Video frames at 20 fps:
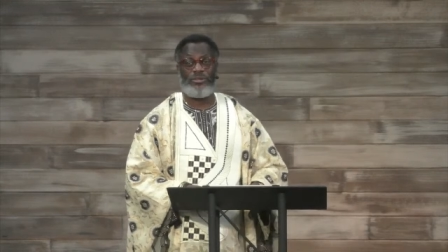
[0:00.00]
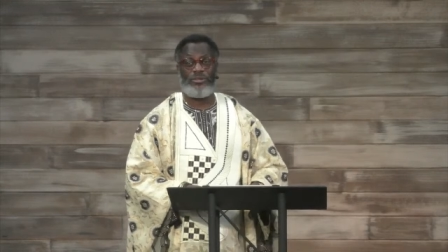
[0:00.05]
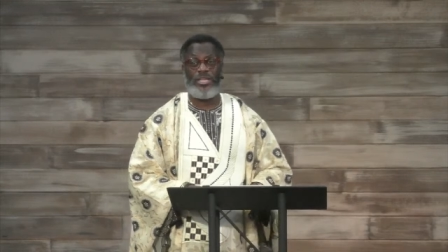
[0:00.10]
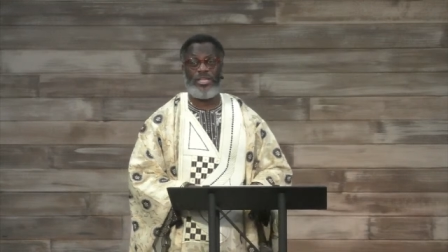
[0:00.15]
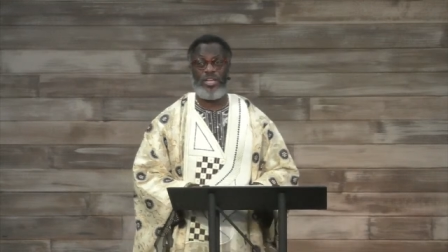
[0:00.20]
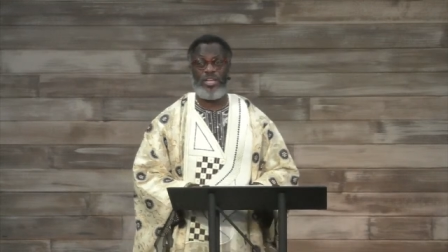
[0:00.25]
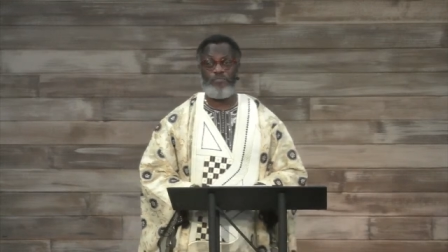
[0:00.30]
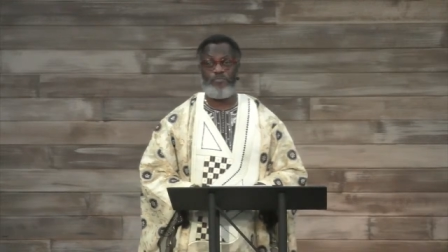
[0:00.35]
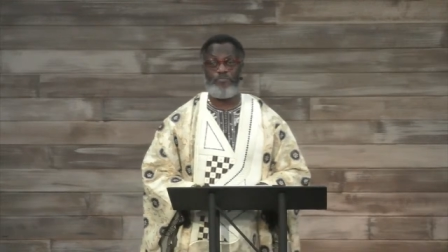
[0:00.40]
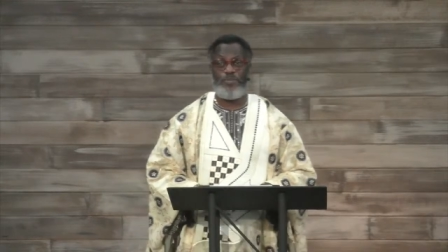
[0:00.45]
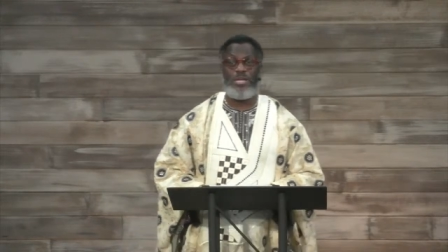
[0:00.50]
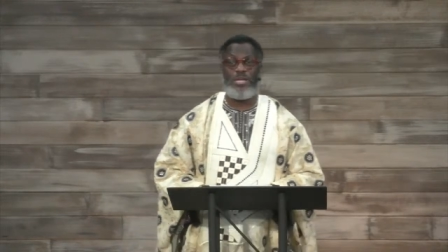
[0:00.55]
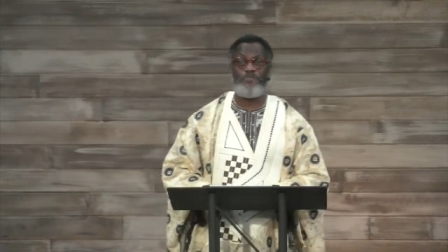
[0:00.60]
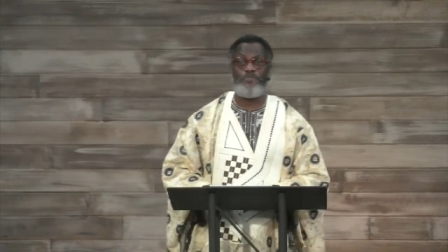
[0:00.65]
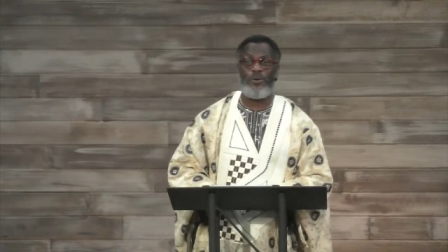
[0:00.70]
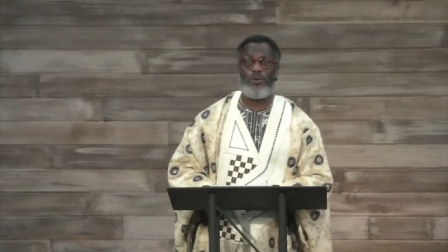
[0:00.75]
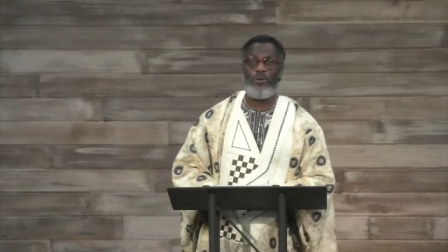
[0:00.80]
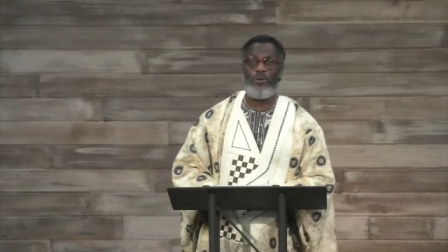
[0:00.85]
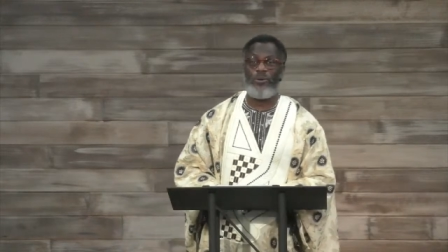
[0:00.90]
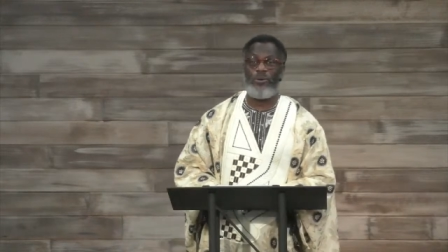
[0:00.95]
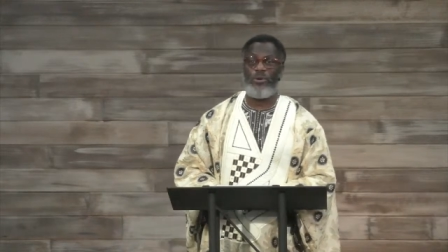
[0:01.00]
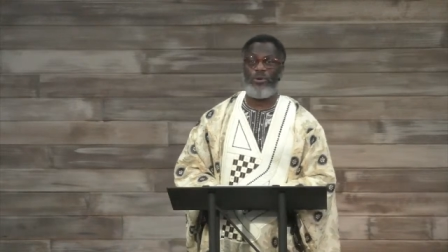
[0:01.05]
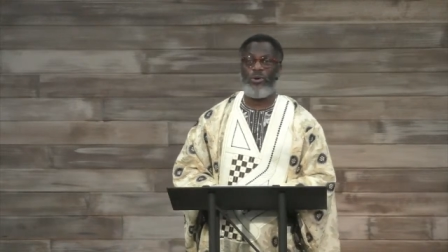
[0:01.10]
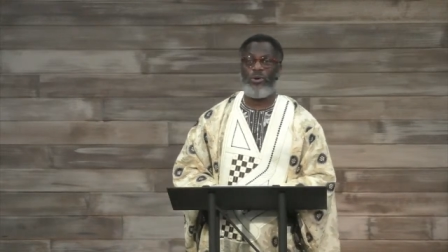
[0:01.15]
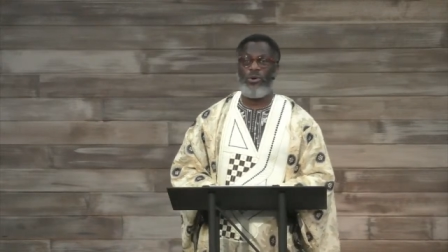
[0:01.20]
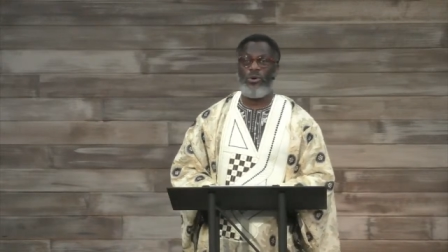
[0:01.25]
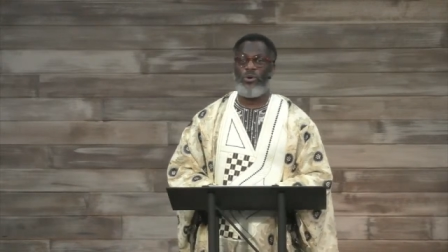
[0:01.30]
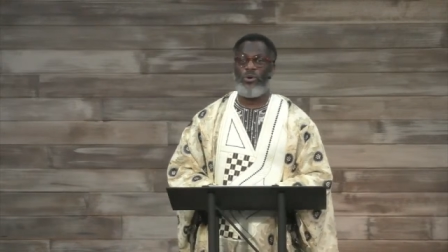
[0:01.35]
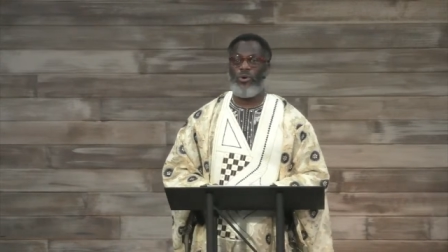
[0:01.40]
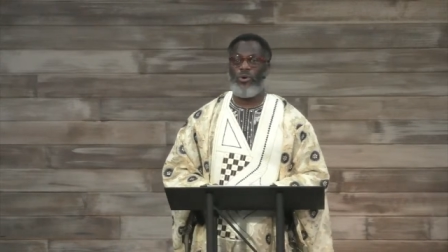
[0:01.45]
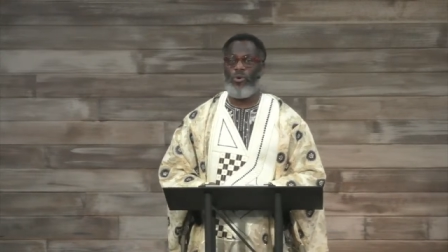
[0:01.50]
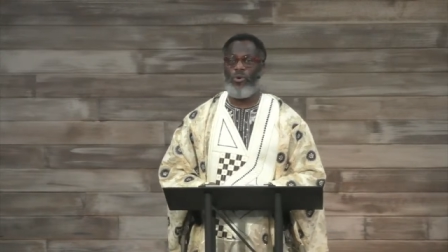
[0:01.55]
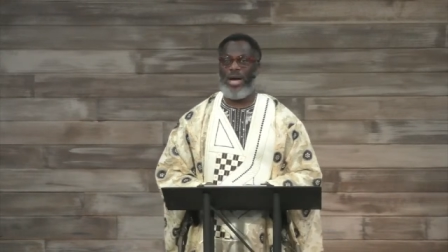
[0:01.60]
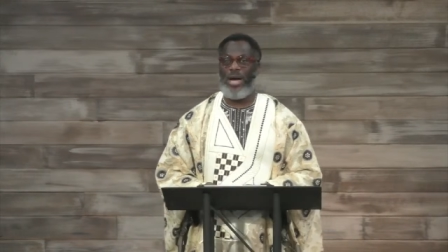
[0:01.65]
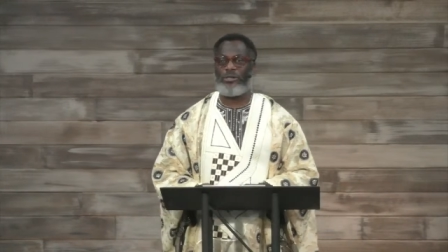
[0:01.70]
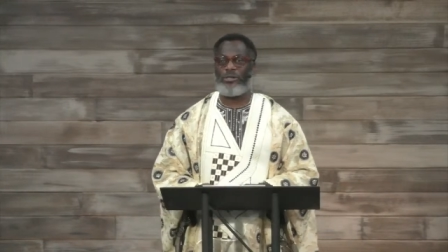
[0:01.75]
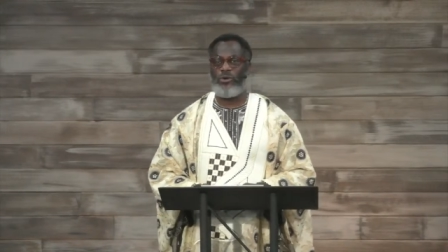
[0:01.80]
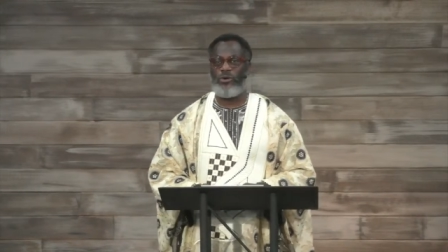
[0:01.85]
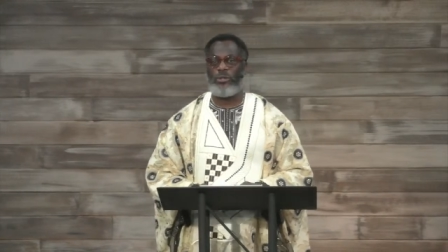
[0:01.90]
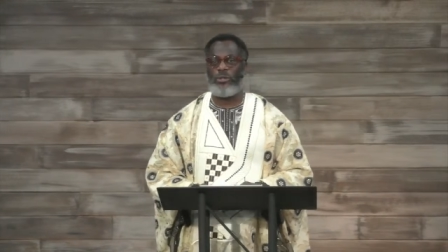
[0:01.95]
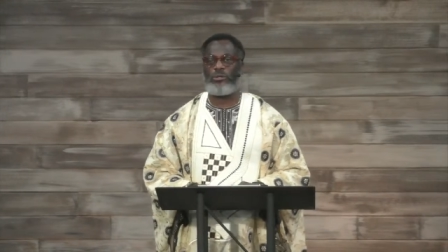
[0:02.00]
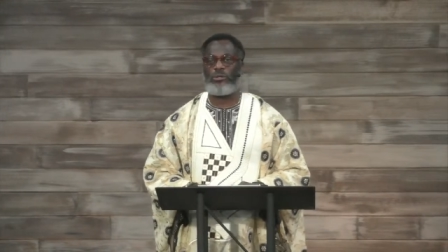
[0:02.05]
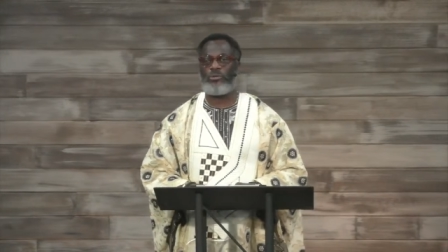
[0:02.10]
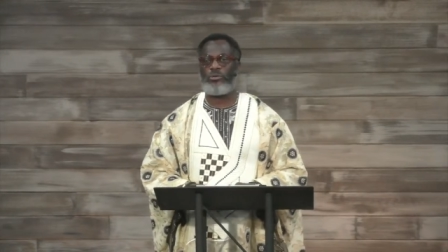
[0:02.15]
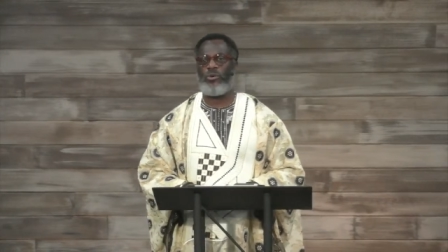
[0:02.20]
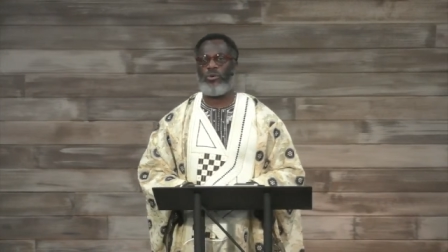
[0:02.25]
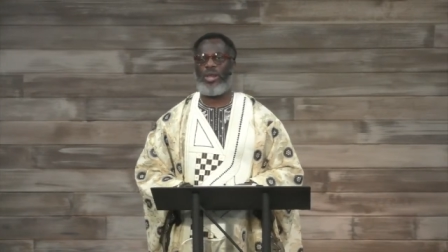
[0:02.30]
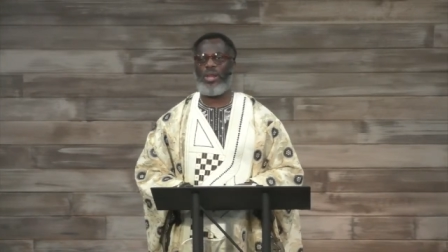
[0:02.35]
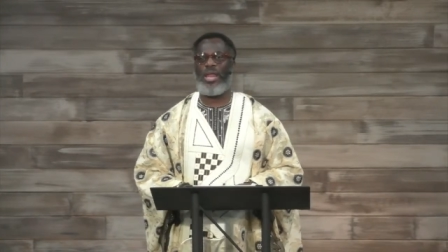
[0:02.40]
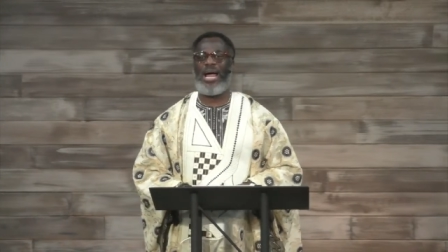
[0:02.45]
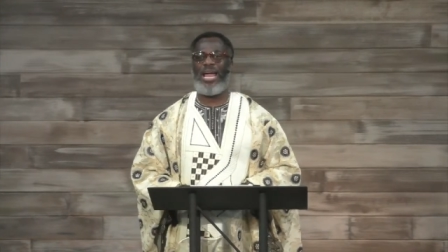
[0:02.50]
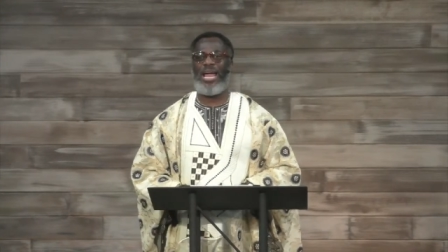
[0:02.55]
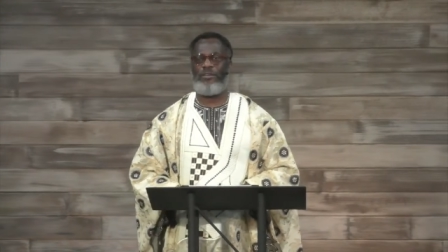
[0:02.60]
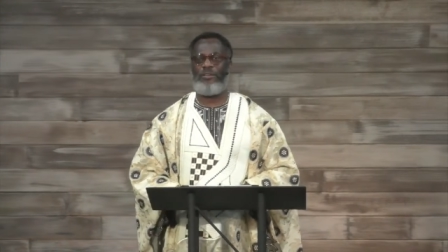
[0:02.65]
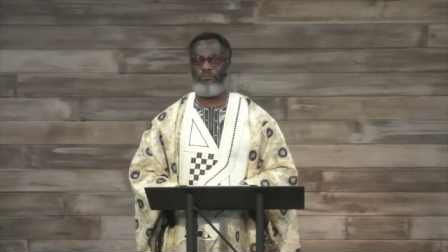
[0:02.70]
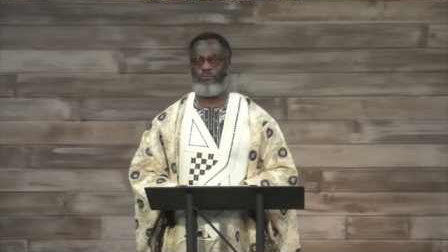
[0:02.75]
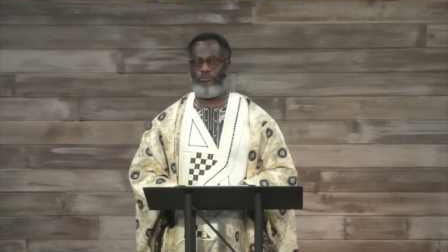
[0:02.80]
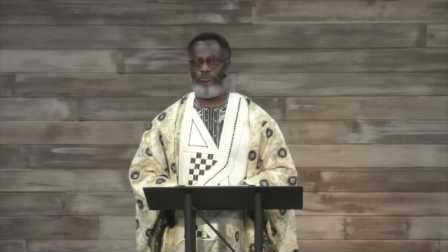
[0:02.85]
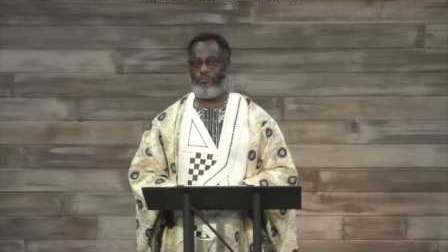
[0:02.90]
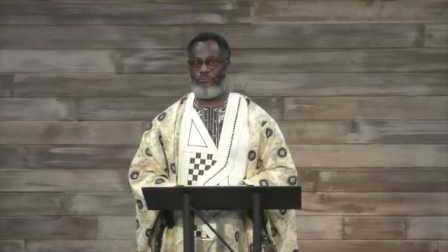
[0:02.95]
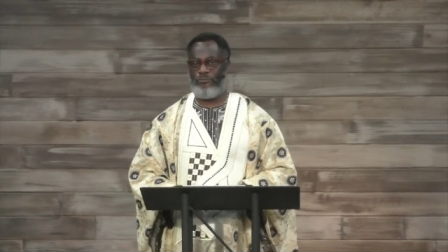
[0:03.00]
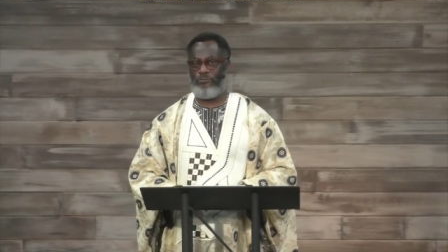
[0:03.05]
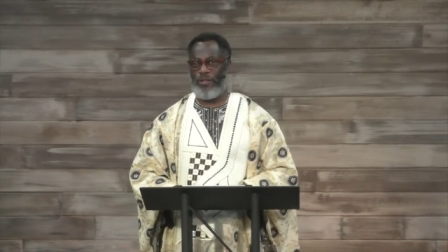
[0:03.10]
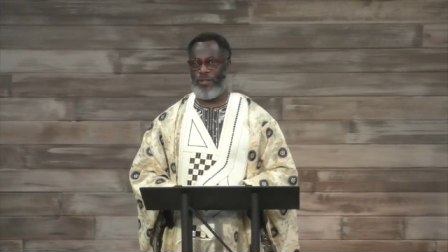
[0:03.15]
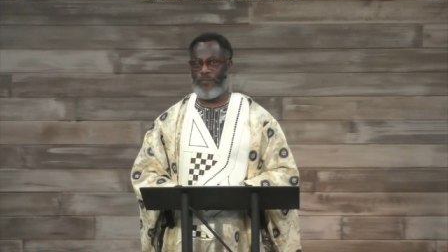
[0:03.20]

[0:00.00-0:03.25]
to hear people who had gone through life